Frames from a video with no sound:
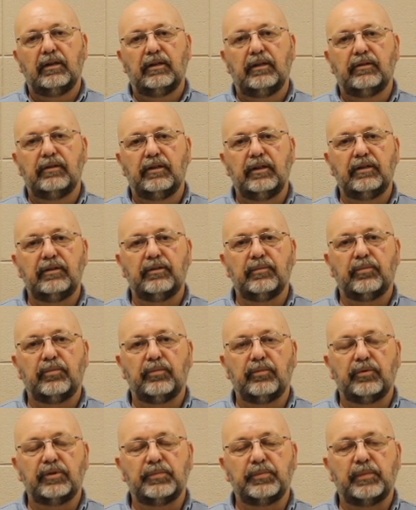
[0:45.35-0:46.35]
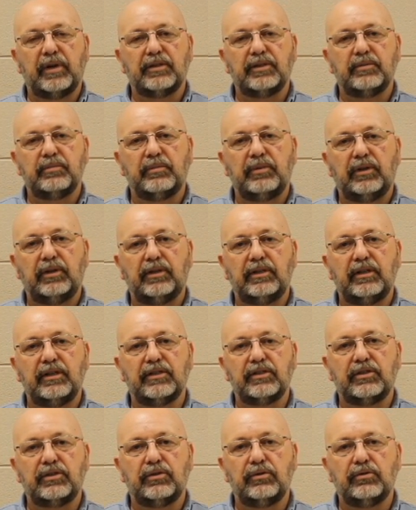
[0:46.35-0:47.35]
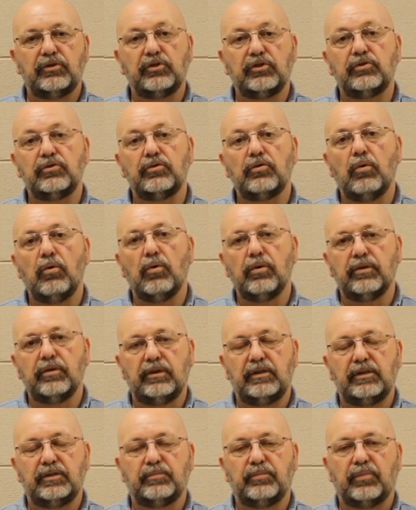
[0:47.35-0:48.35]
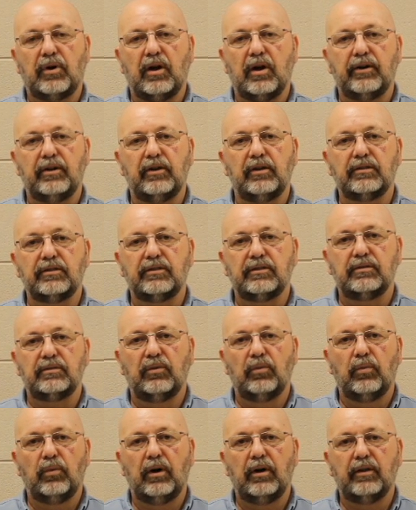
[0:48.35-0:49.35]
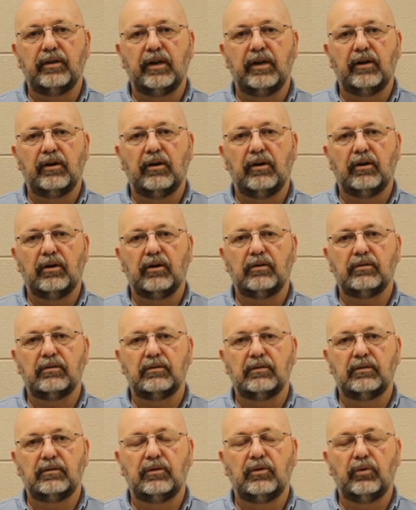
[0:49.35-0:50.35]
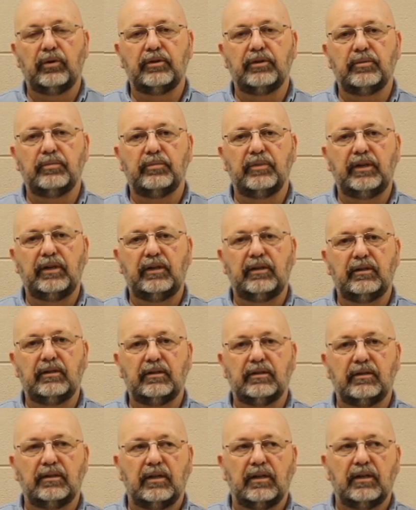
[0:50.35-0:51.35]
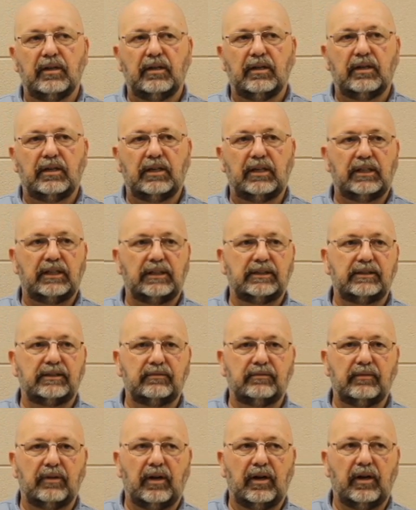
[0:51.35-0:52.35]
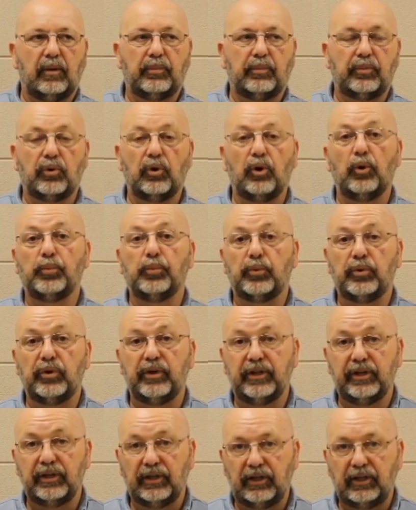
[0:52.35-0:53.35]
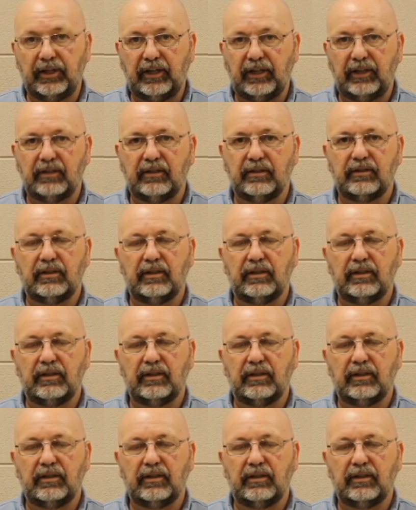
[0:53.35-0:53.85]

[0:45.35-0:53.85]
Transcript: Then the responsibility is to store these products where they are going to be appropriately